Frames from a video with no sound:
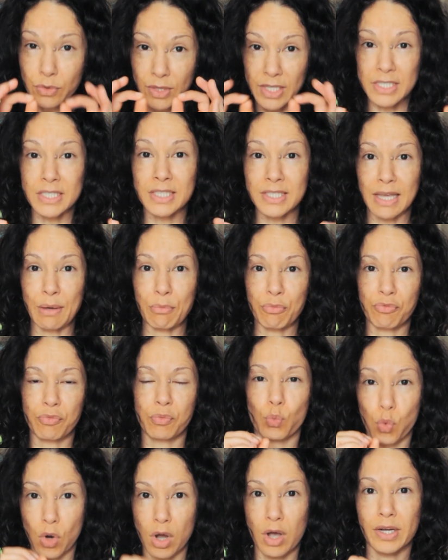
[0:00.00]
this step
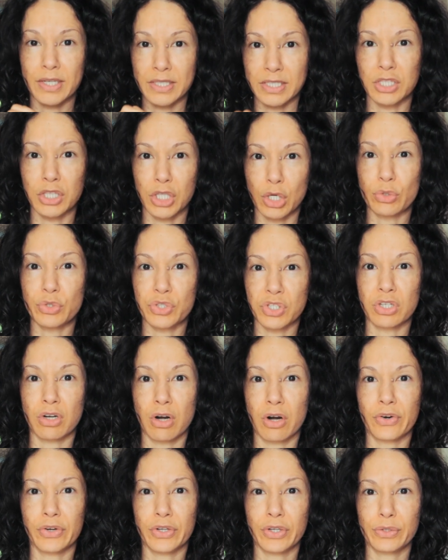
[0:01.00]
works in those
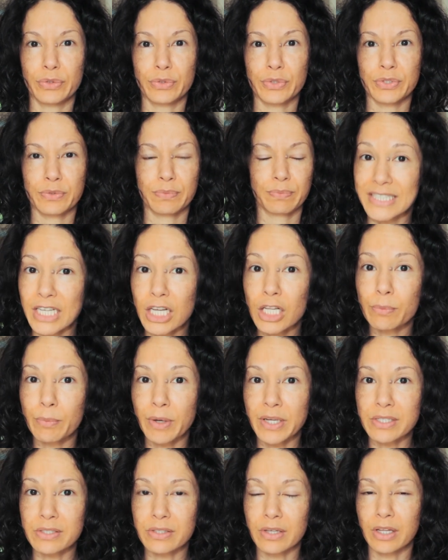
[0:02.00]
scenarios. I tell
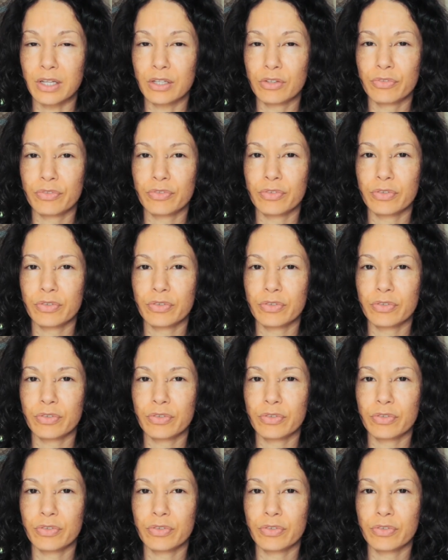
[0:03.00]
myself...